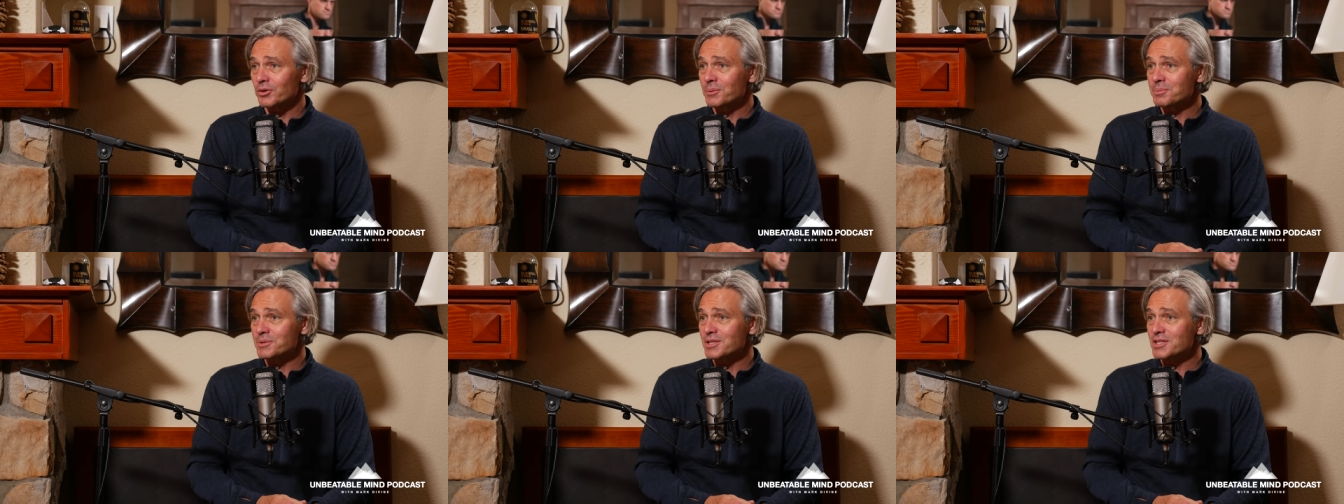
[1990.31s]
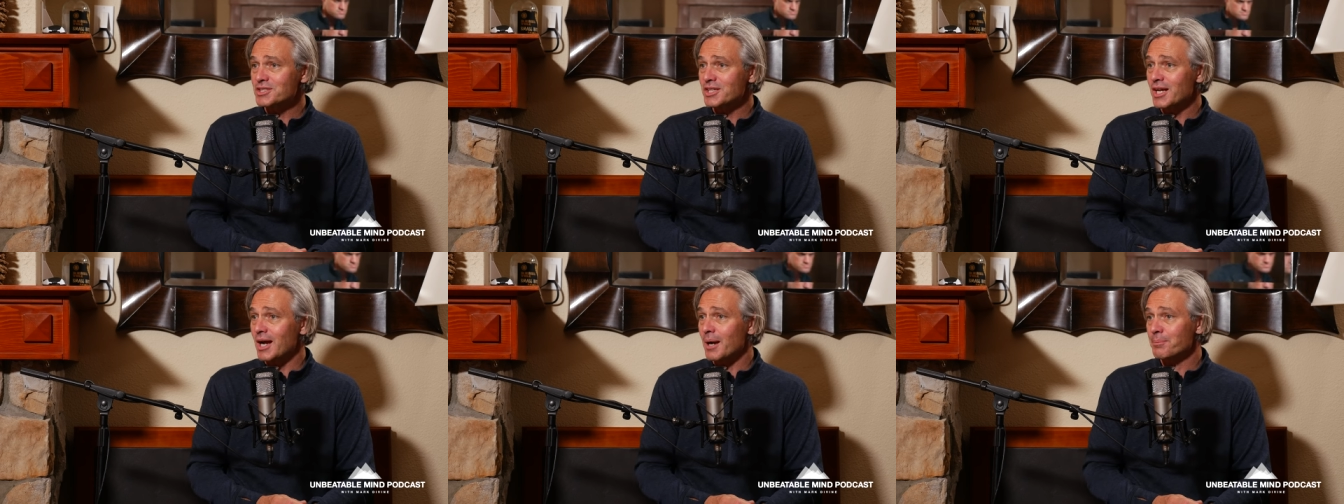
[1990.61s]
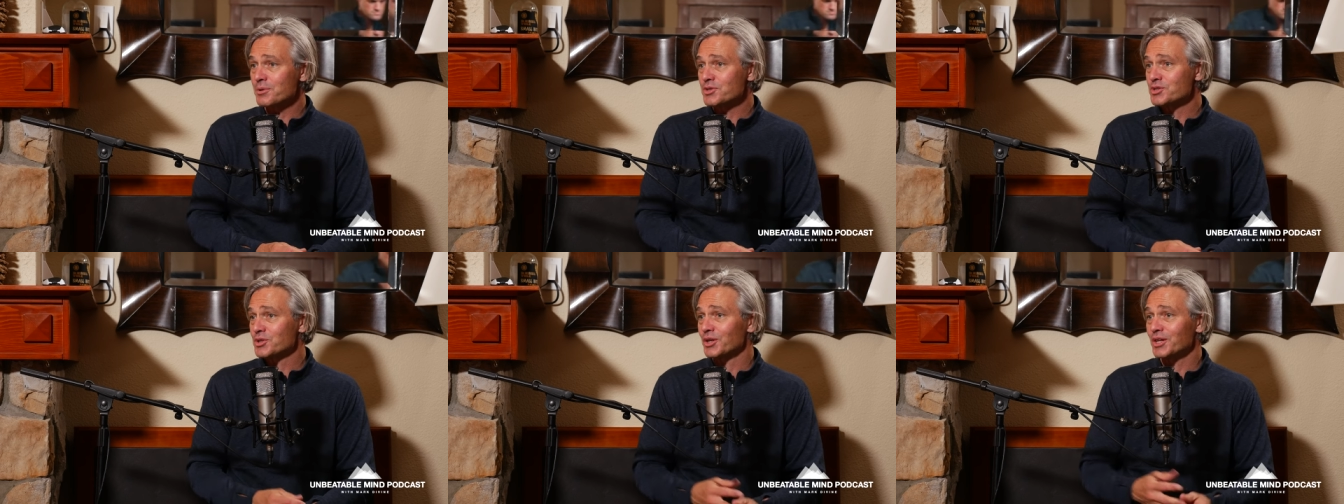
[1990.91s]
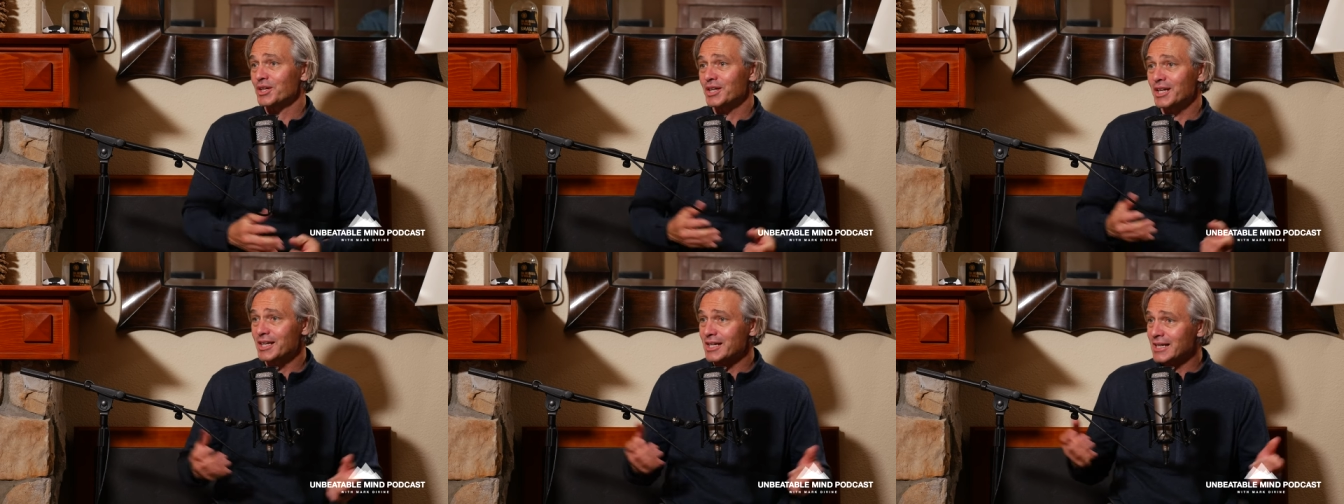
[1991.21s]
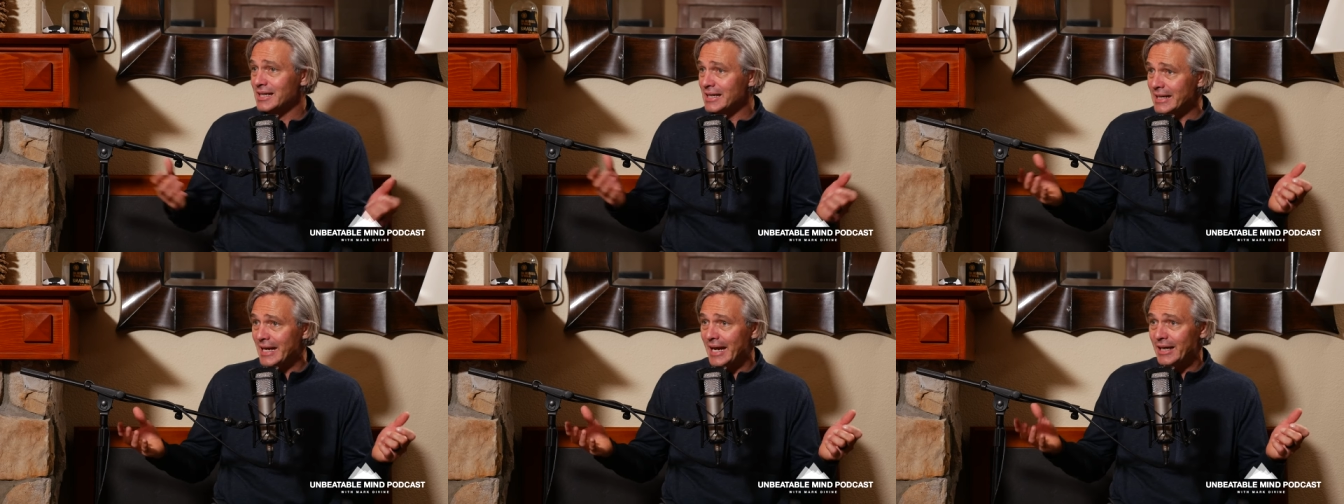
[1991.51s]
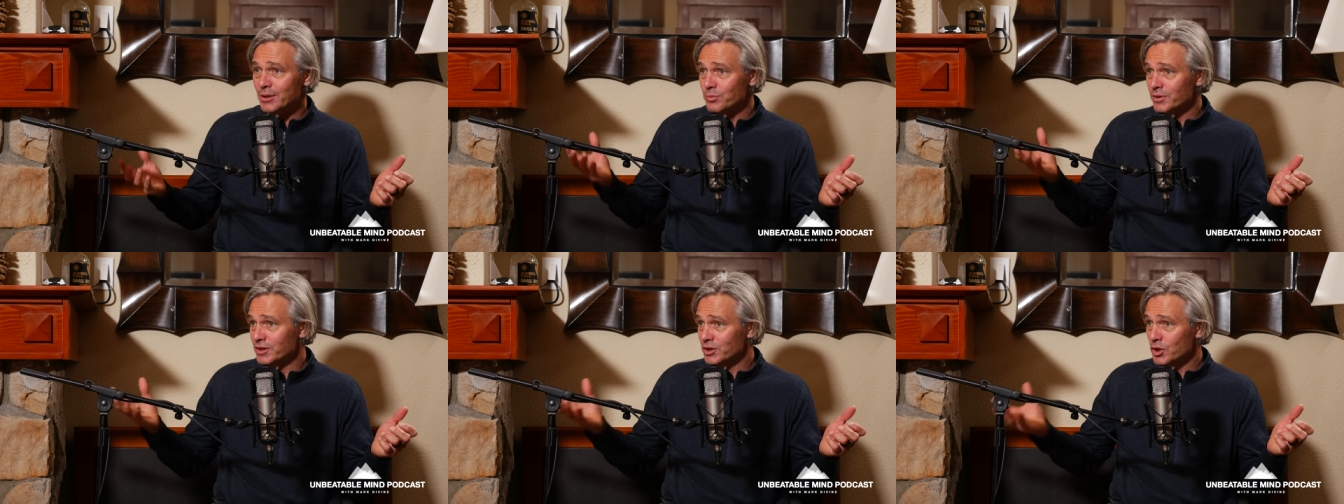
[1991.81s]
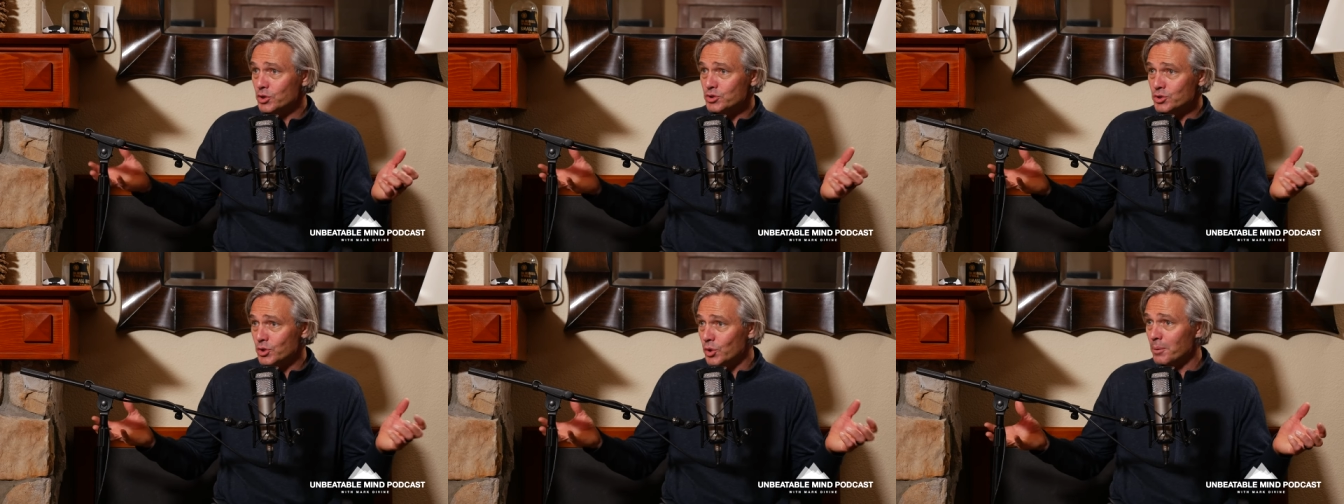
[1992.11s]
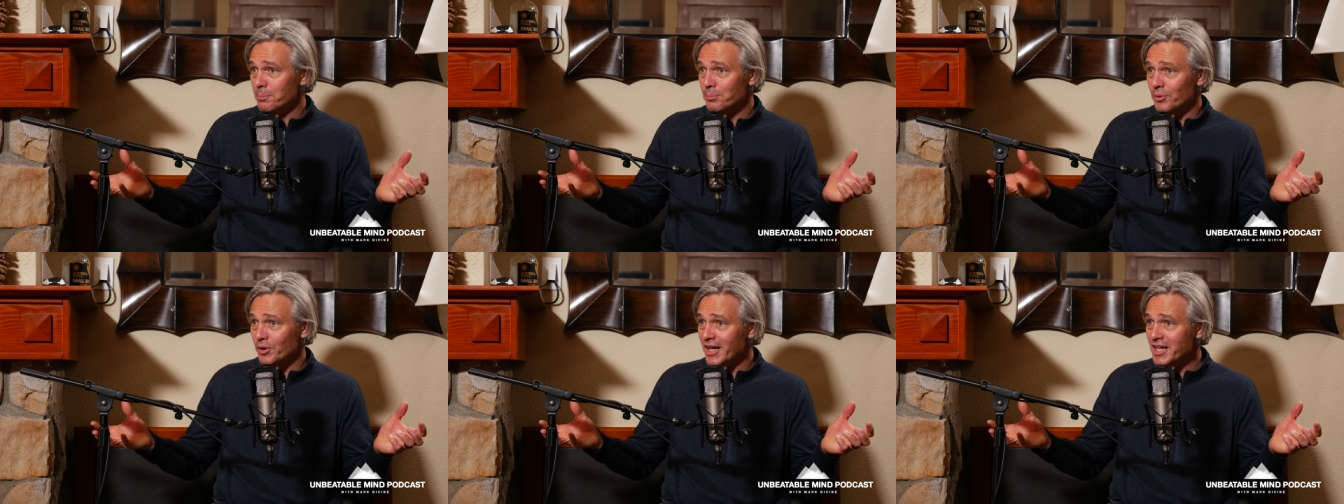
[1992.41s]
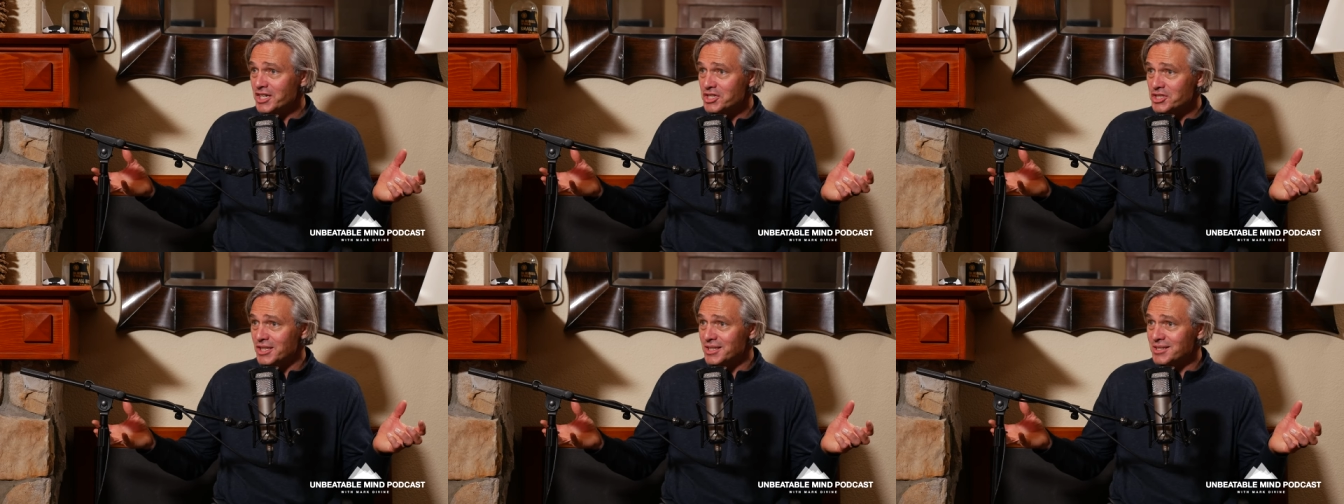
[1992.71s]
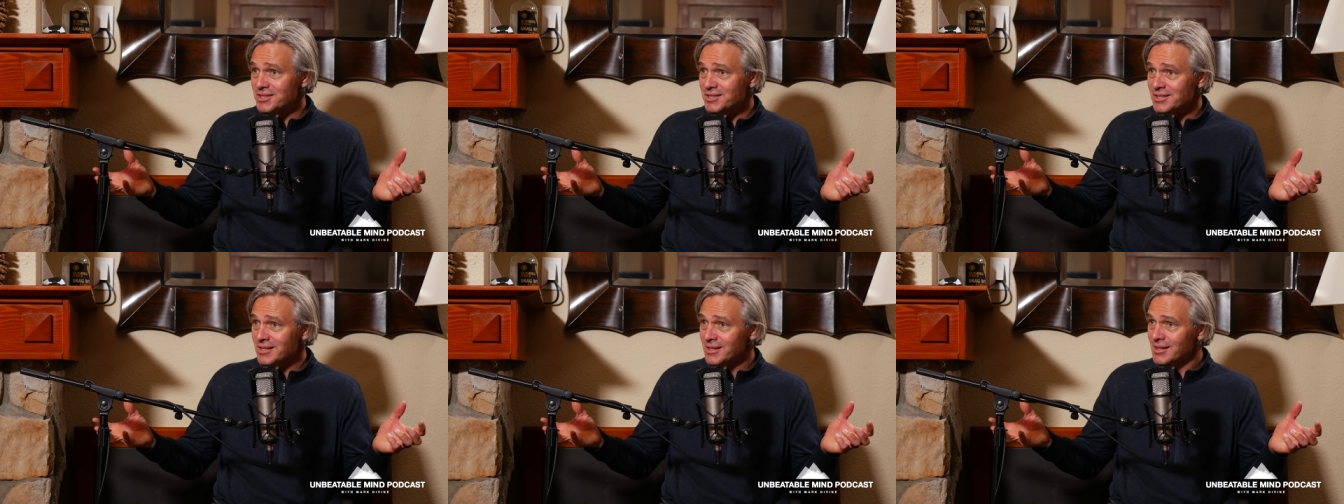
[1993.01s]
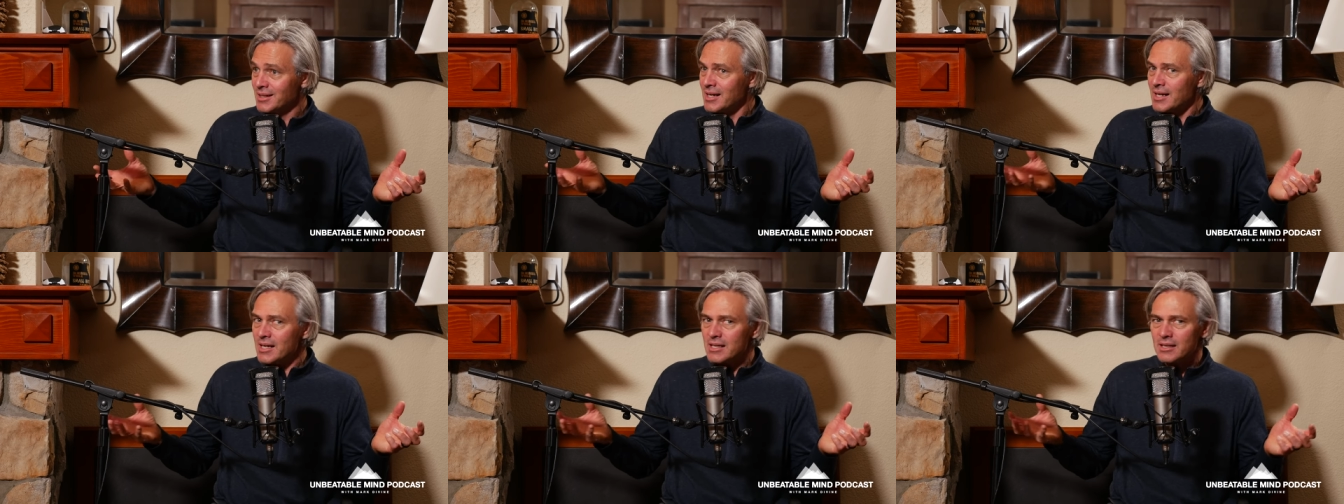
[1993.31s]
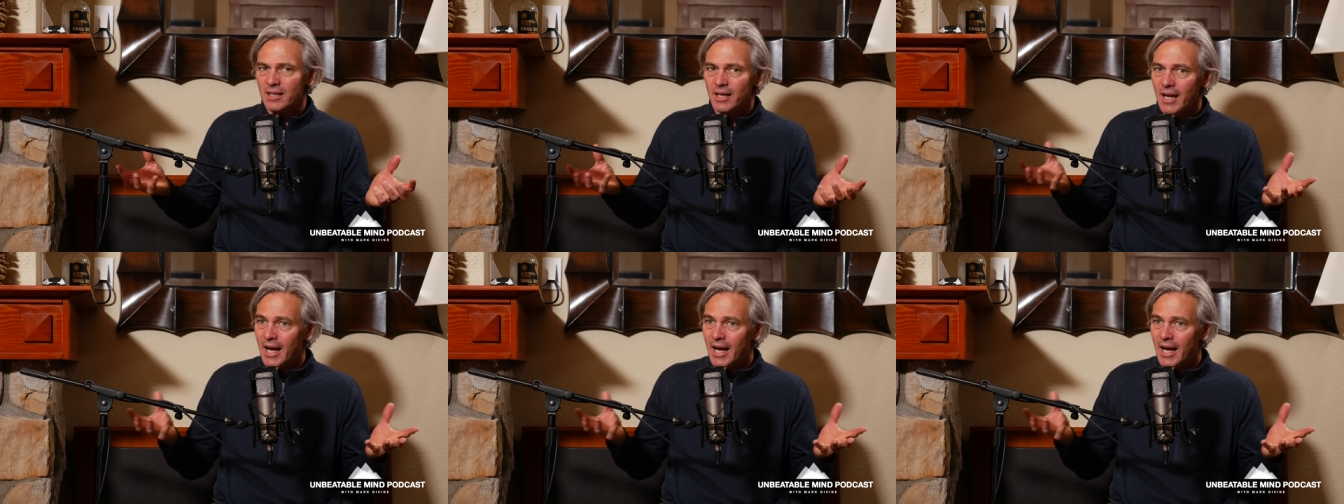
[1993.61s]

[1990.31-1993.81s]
groups is the opportunity to connect with those corporations mm-hmm.